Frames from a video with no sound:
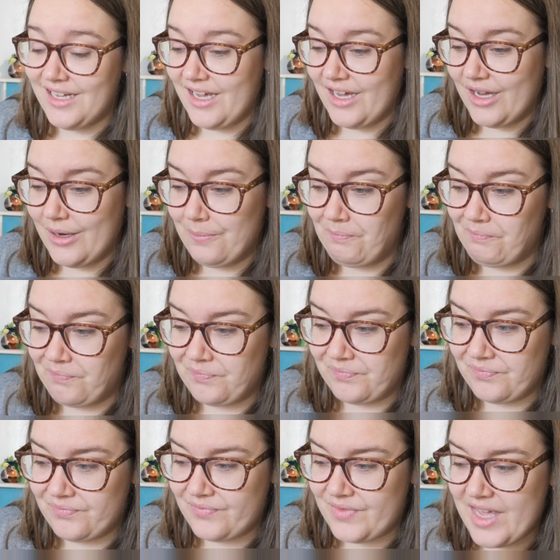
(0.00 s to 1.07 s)
Um,
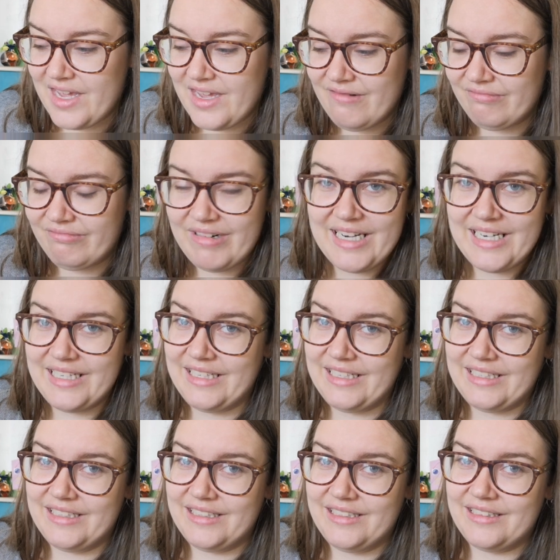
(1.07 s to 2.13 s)
they
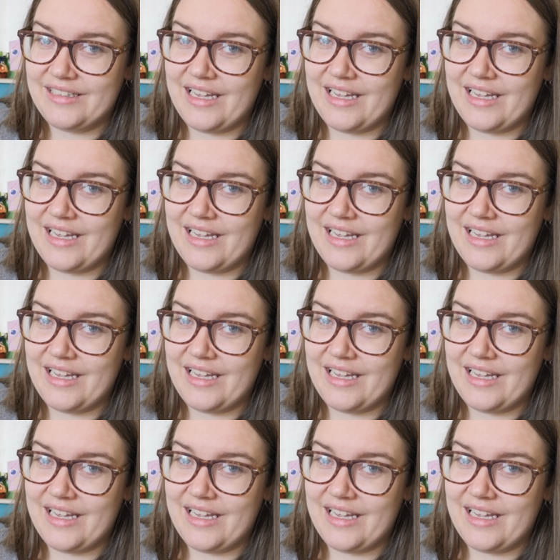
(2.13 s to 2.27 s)
really,